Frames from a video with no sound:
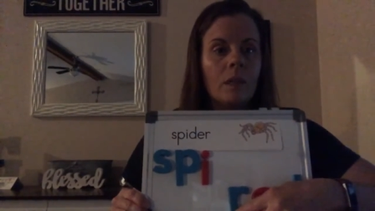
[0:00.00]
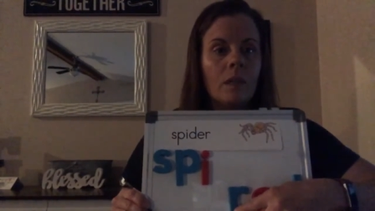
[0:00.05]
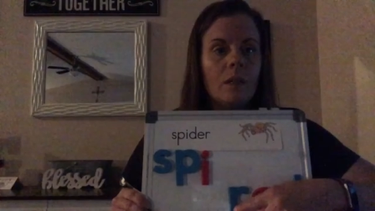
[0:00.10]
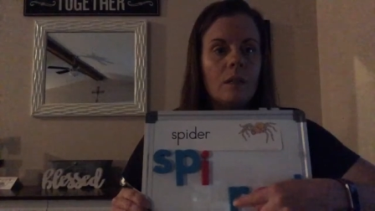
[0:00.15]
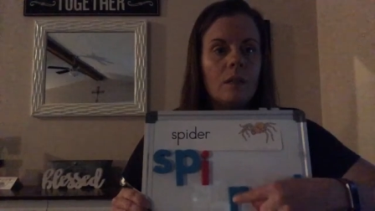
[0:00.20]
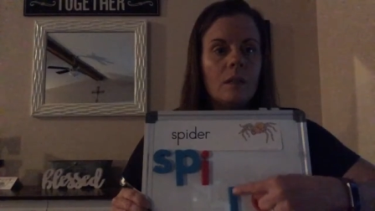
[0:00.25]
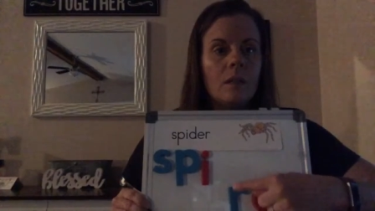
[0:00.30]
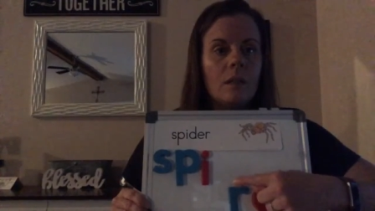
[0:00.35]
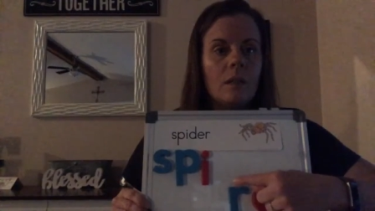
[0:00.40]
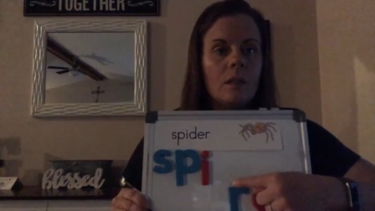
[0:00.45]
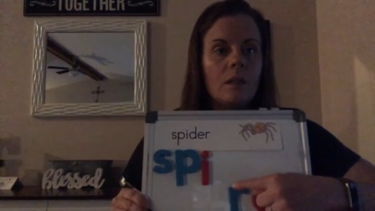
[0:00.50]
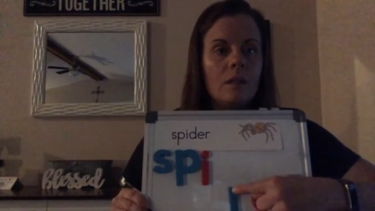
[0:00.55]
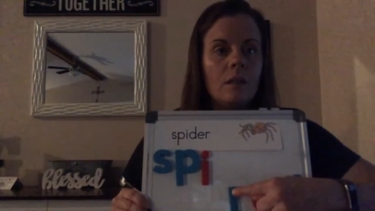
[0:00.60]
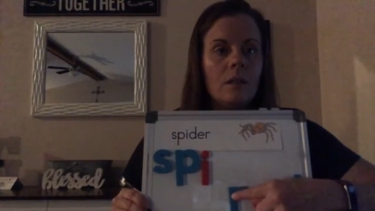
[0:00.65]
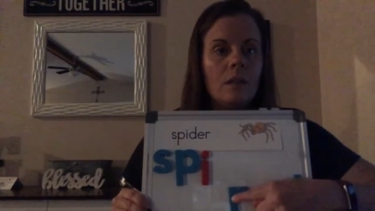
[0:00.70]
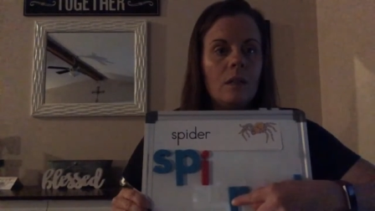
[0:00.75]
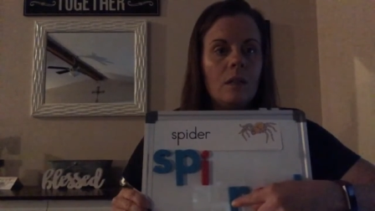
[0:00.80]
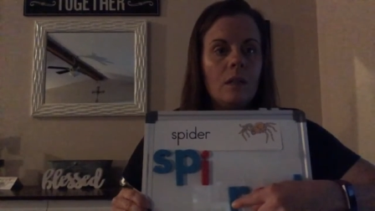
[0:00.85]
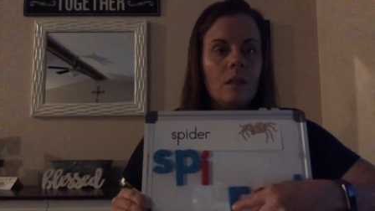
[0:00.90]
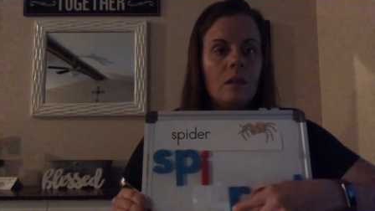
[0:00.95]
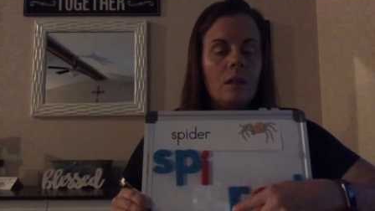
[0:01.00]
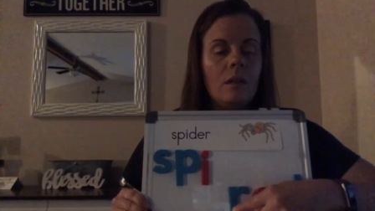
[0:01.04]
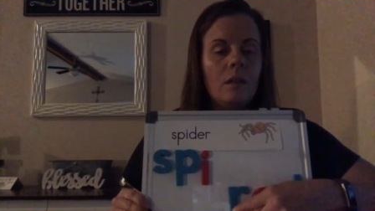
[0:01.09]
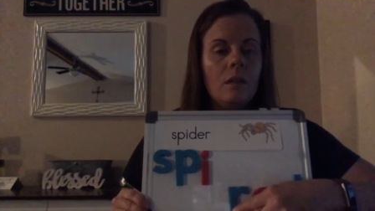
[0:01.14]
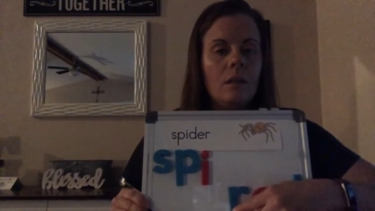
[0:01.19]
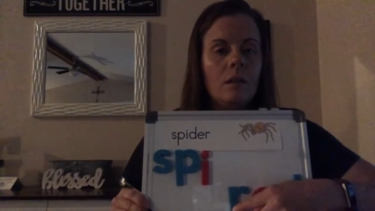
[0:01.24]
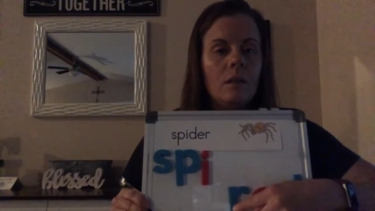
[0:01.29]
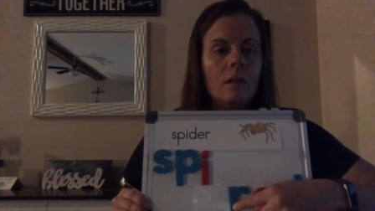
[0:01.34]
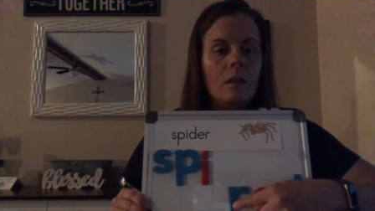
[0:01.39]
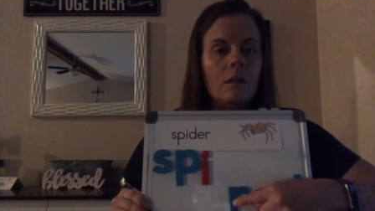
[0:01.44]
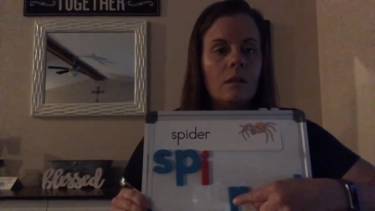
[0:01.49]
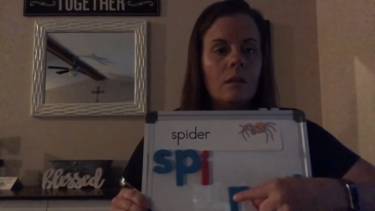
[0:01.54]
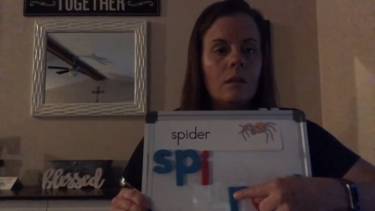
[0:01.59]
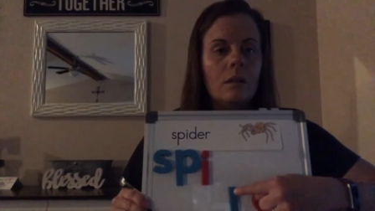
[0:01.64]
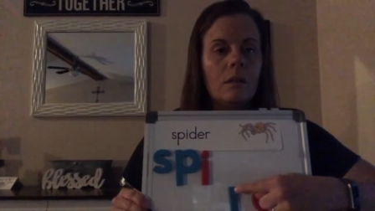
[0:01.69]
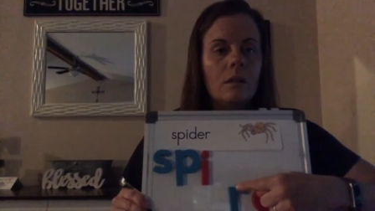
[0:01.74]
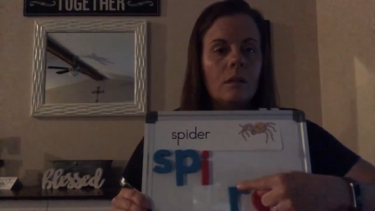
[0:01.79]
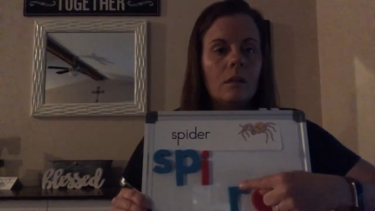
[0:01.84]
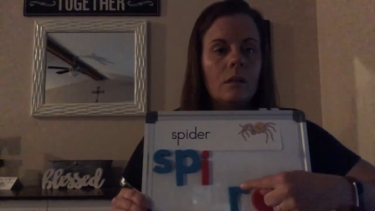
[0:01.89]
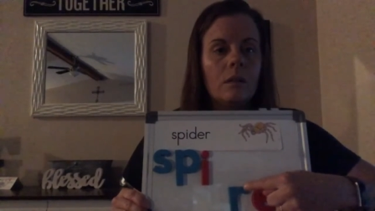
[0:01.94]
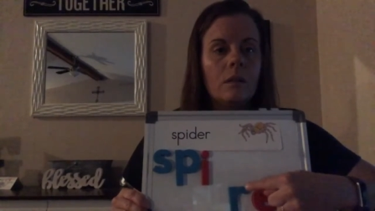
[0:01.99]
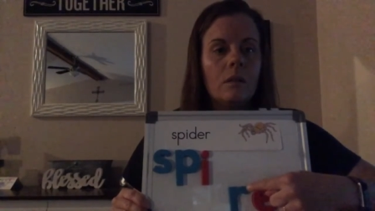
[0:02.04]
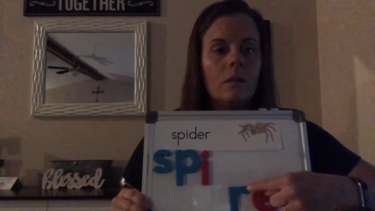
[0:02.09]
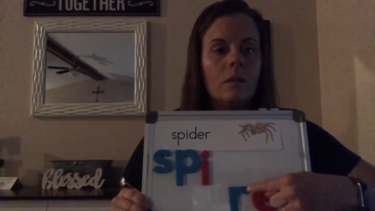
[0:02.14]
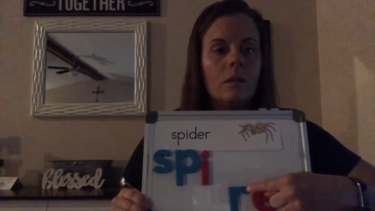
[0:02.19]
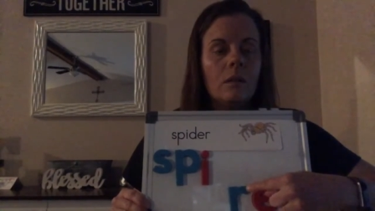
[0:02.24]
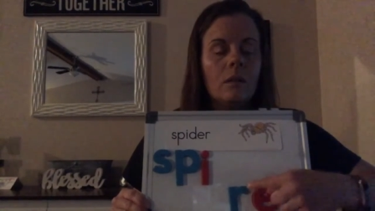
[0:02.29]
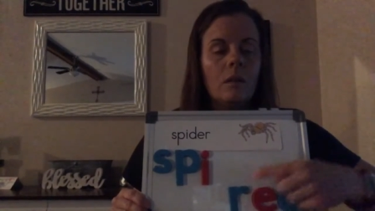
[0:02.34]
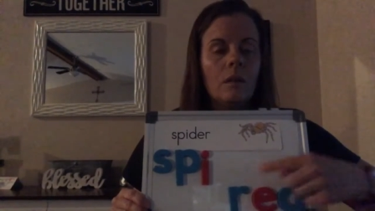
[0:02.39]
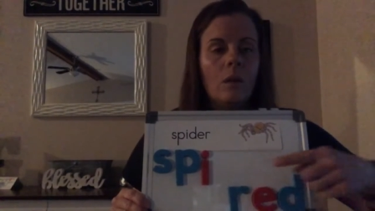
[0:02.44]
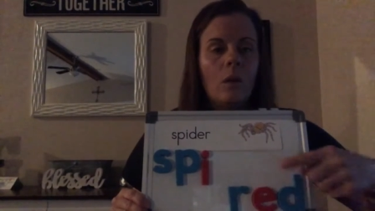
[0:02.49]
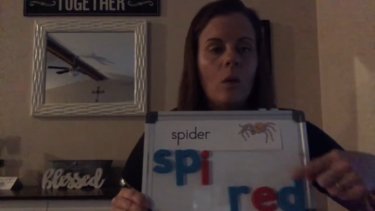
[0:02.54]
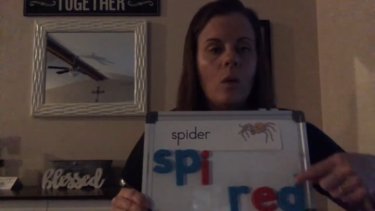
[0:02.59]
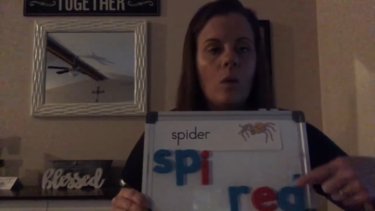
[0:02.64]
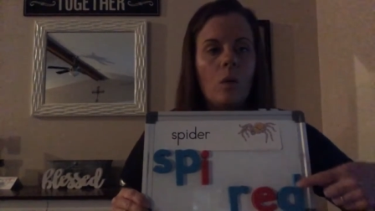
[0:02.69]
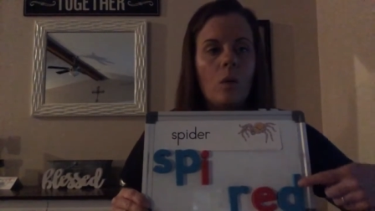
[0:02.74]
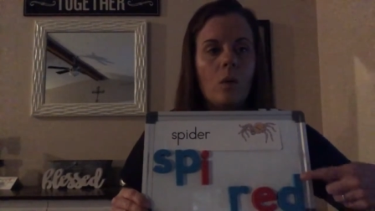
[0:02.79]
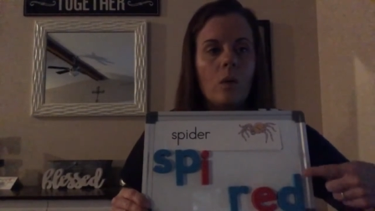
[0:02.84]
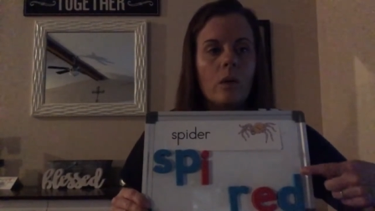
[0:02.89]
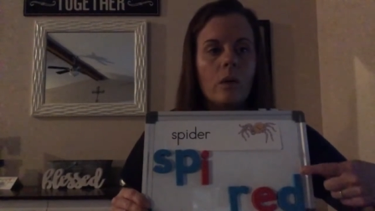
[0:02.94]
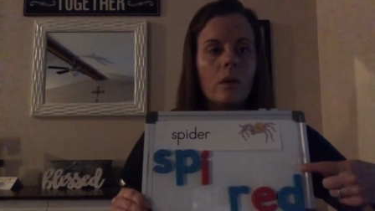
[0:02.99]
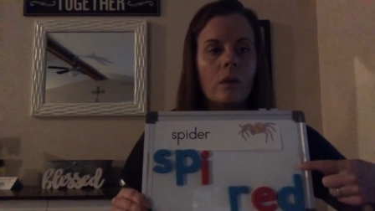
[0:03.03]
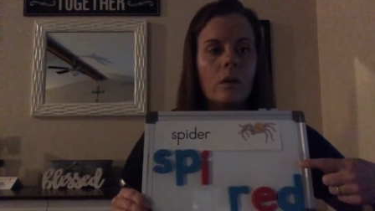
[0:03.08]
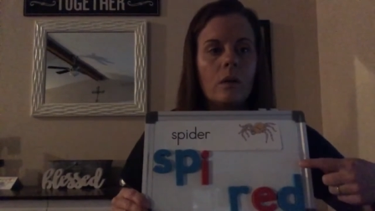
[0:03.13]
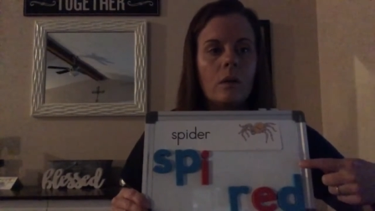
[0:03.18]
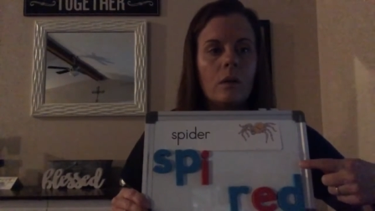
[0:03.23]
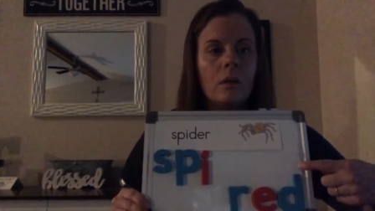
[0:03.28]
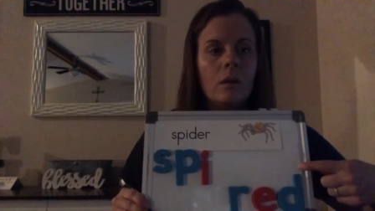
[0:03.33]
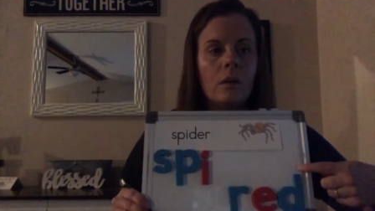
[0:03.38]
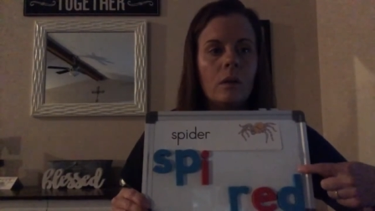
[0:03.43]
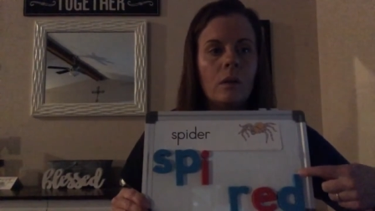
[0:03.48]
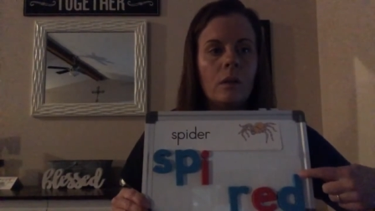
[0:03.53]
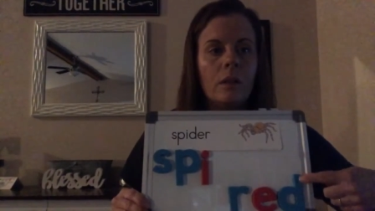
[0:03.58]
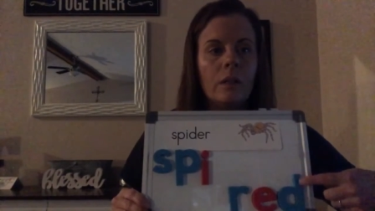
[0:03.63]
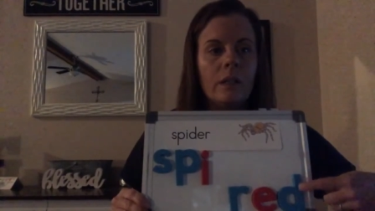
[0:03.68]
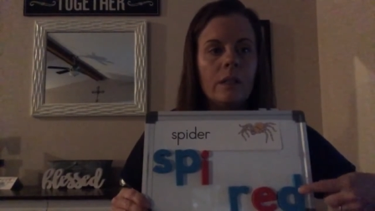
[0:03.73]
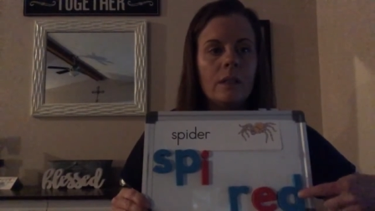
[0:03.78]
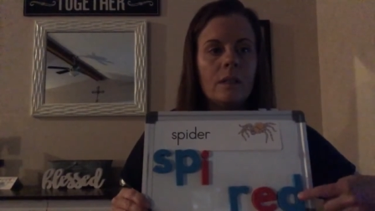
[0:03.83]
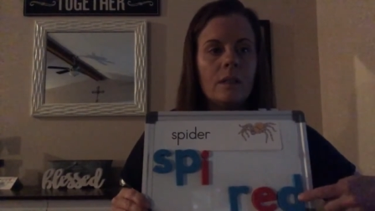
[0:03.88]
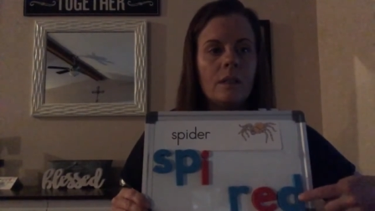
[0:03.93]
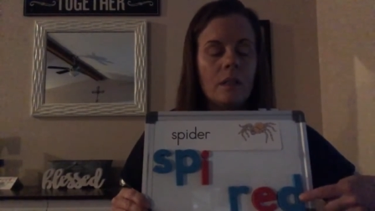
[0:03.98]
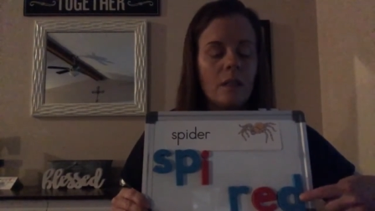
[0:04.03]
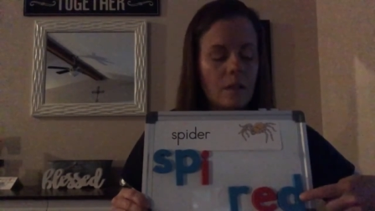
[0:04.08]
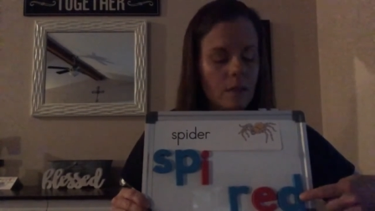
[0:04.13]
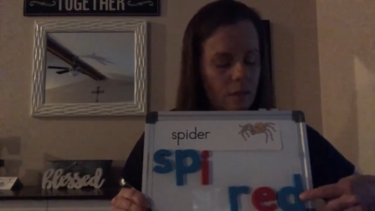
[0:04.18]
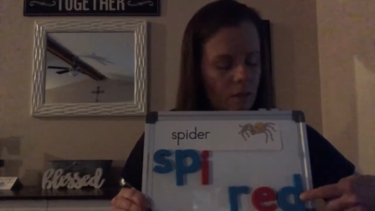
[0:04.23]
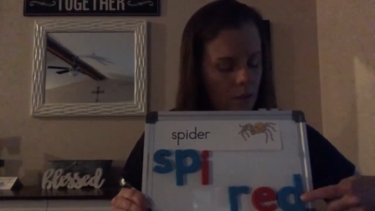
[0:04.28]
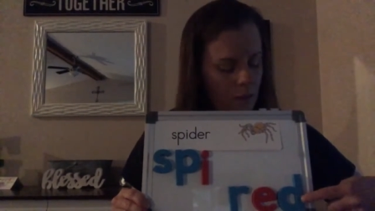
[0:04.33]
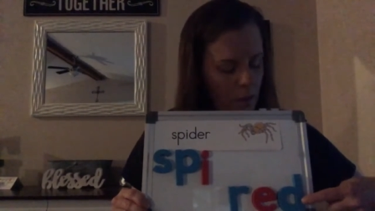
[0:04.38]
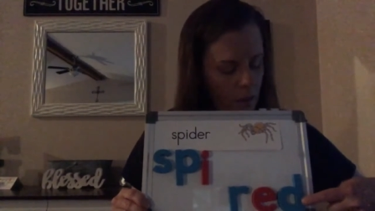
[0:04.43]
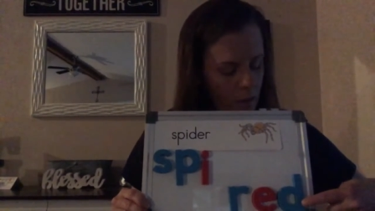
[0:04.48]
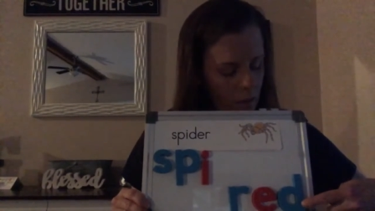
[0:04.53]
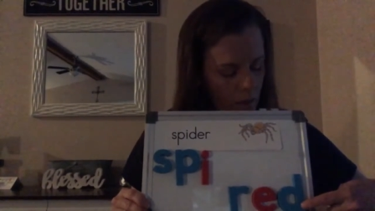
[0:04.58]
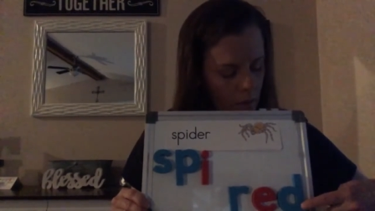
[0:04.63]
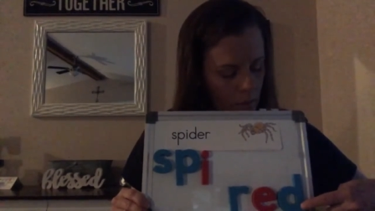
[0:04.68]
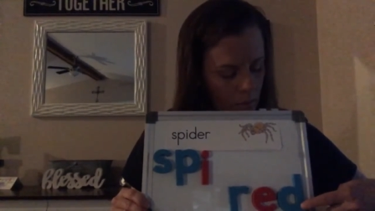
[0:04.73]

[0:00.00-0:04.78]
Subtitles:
Is this D or is this D?